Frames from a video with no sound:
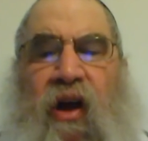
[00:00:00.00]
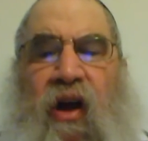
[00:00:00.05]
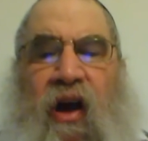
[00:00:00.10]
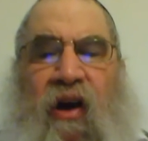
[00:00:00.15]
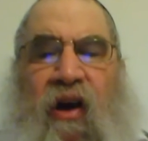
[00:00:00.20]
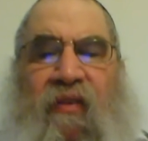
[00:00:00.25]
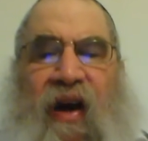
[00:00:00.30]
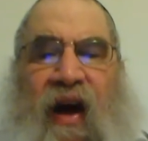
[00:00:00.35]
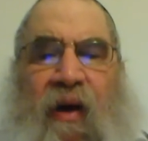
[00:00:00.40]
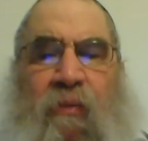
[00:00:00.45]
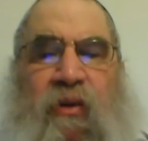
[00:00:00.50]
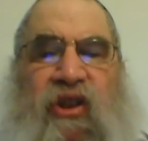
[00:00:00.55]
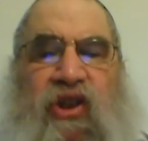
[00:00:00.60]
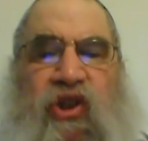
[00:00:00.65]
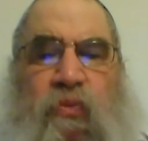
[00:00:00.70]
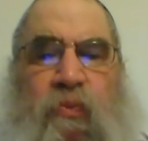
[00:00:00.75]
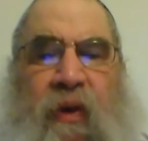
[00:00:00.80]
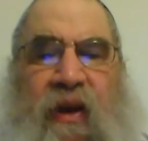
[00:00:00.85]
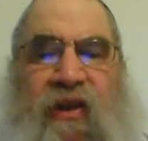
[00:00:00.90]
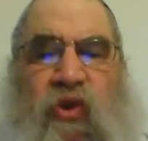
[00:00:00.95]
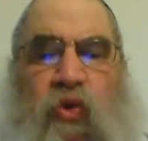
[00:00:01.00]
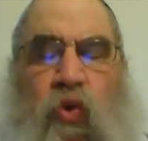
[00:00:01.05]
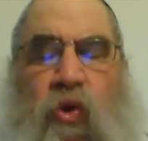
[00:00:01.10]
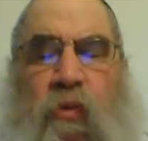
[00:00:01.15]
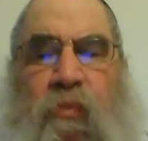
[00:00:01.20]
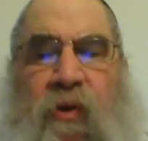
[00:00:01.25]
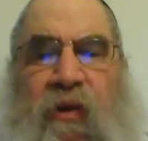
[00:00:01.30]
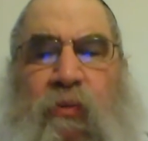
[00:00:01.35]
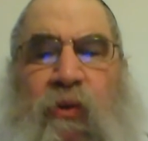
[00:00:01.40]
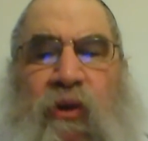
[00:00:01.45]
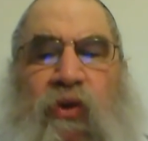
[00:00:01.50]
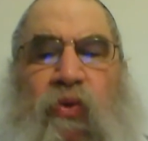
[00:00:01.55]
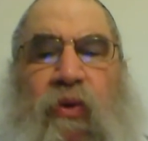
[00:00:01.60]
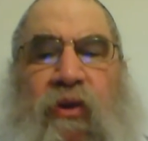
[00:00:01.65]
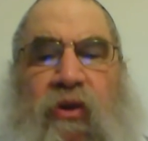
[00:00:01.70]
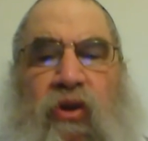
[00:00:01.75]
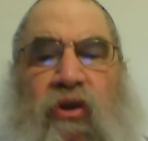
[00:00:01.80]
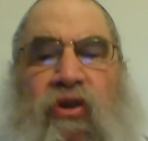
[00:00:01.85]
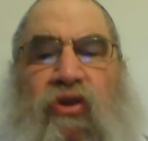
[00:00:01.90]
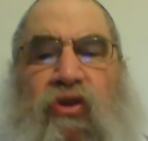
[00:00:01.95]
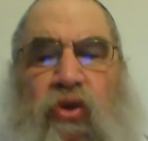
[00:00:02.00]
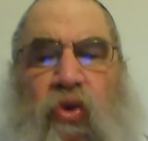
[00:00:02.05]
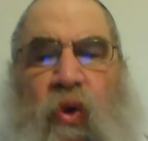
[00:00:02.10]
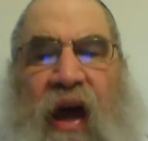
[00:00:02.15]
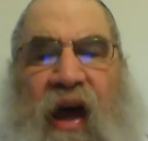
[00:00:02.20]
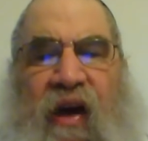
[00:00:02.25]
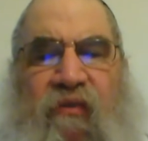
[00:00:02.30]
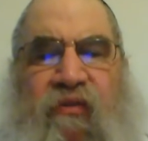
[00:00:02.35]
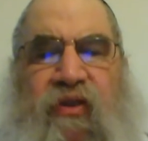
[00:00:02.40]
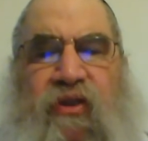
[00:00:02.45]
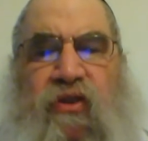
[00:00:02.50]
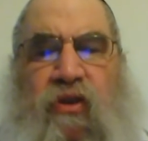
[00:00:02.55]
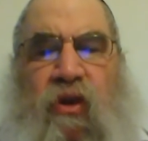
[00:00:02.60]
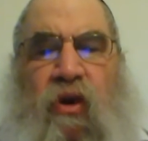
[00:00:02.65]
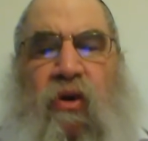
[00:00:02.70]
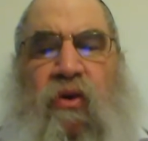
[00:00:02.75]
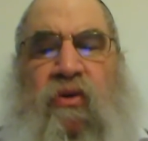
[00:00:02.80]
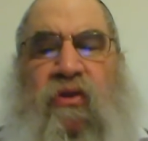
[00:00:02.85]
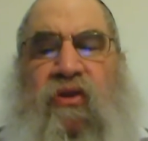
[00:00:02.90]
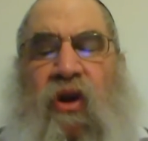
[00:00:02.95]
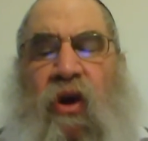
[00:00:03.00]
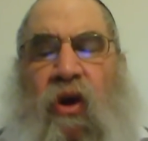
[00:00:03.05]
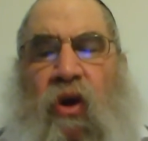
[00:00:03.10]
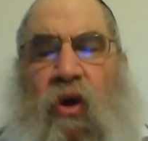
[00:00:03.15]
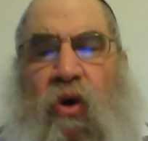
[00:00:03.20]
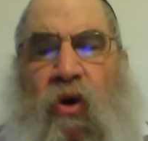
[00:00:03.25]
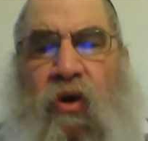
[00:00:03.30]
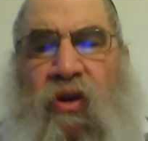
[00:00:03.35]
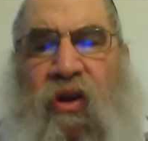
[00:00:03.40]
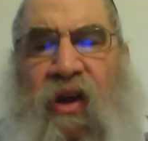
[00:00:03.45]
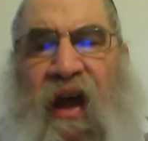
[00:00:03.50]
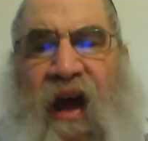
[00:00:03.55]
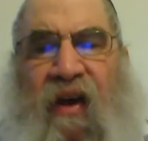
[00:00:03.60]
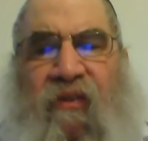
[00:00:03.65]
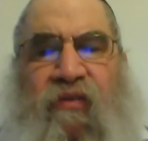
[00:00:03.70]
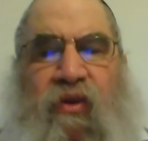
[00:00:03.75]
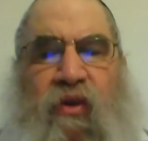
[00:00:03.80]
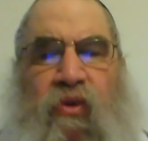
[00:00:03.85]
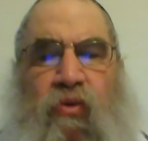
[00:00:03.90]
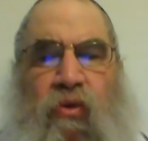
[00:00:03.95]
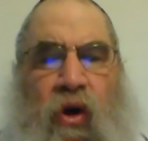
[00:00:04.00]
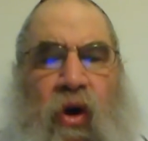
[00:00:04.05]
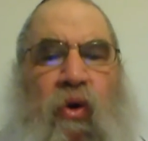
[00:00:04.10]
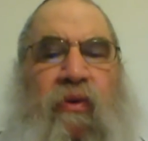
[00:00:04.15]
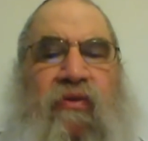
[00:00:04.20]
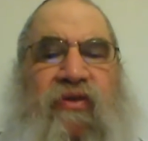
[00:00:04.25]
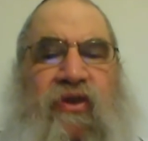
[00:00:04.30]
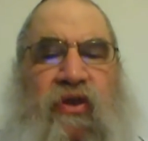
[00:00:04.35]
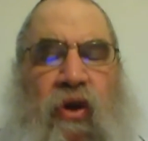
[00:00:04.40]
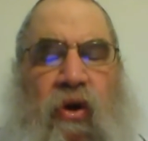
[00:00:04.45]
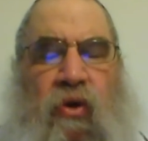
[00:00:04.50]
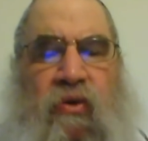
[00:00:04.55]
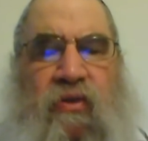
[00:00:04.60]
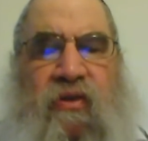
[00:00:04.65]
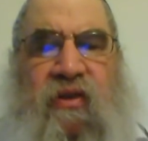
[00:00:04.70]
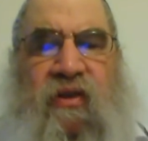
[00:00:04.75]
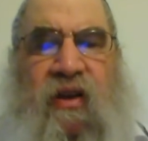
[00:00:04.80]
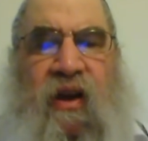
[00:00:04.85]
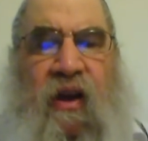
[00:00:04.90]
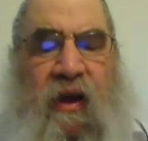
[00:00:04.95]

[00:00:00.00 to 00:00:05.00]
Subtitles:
of how much space would be between these two half a stones or the half a row of stones,